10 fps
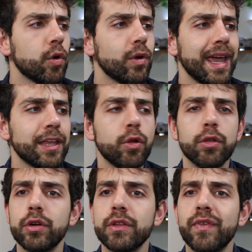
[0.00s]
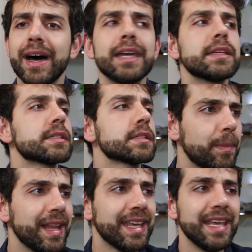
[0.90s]
connect all your device,
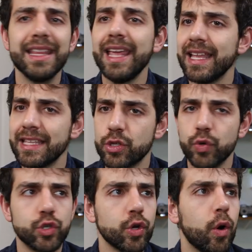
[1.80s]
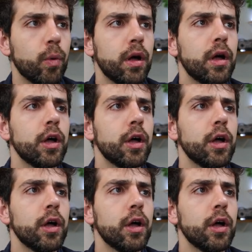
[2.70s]
plug it, and it's good to go.